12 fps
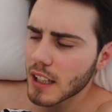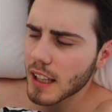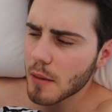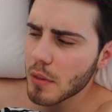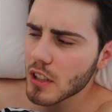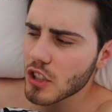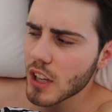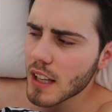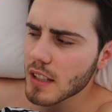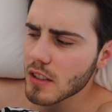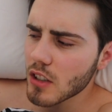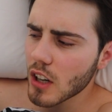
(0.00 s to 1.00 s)
And then my
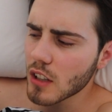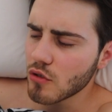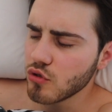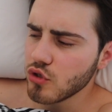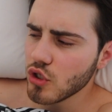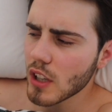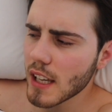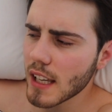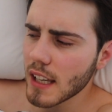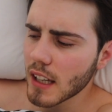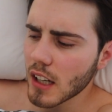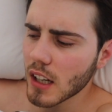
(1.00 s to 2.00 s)
chest started
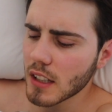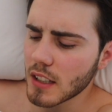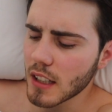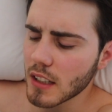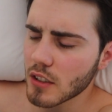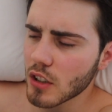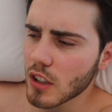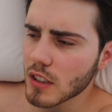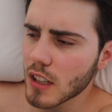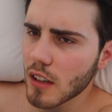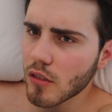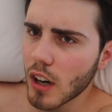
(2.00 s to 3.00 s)
really hurting, so I was
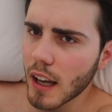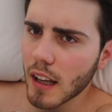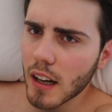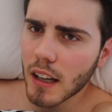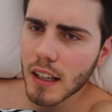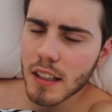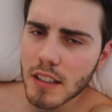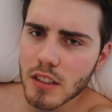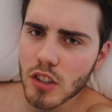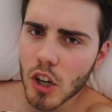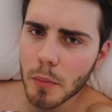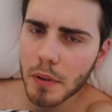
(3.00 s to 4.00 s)
like, right, I need to
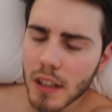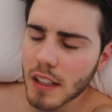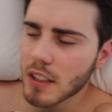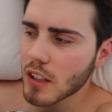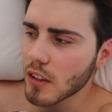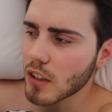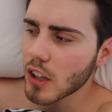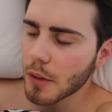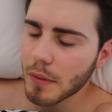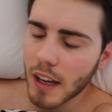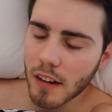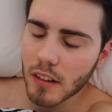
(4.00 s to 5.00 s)
stop, I need to go
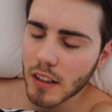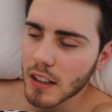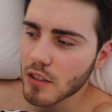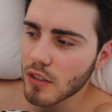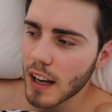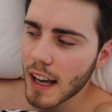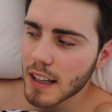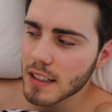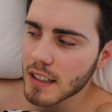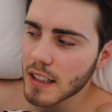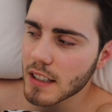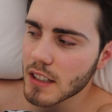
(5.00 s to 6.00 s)
calm down, I need to
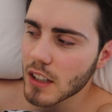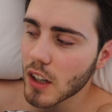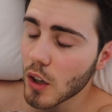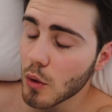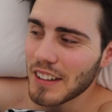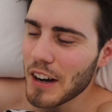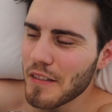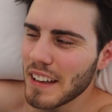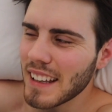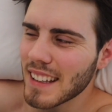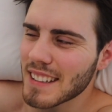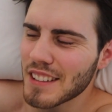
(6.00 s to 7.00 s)
relax, I need to go. I
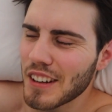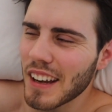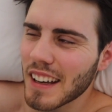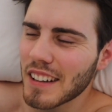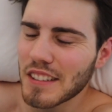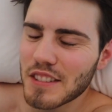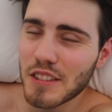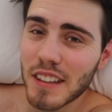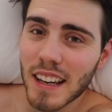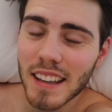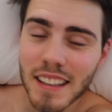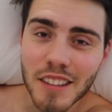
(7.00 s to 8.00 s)
mean, it's not like I was doing
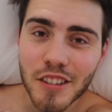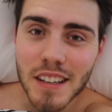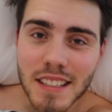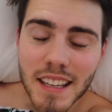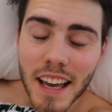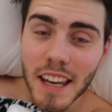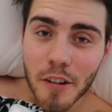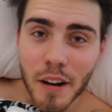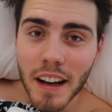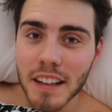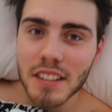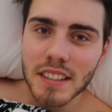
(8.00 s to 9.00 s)
anything crazy anyway,
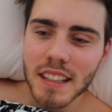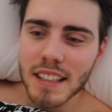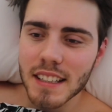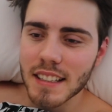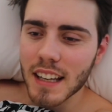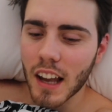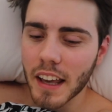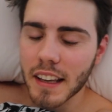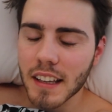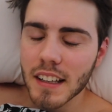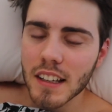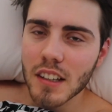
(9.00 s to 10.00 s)
I just needed to
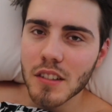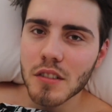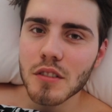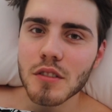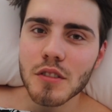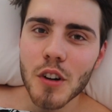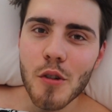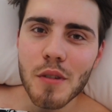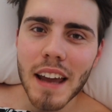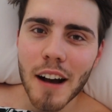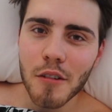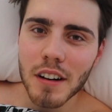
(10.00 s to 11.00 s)
like
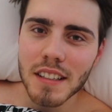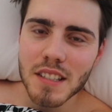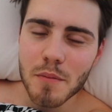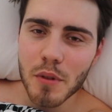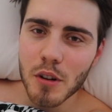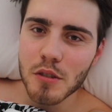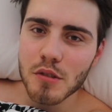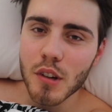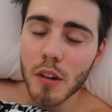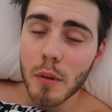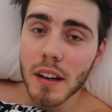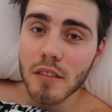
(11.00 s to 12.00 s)
zone out, I suppose. So
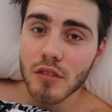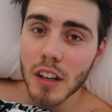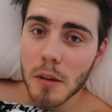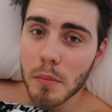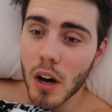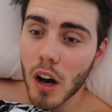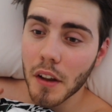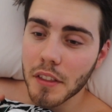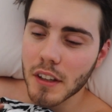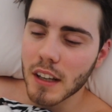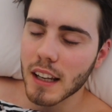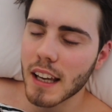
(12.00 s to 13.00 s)
I went and ran a bath,
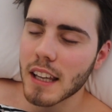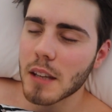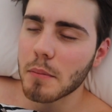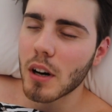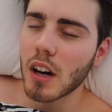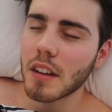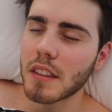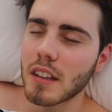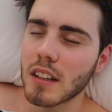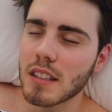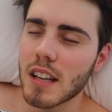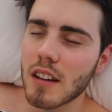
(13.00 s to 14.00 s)
and I lay in the bath, and
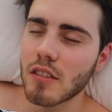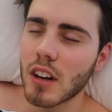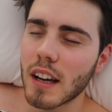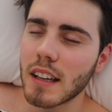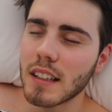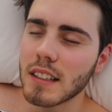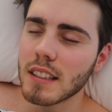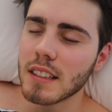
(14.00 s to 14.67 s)
I was like, right,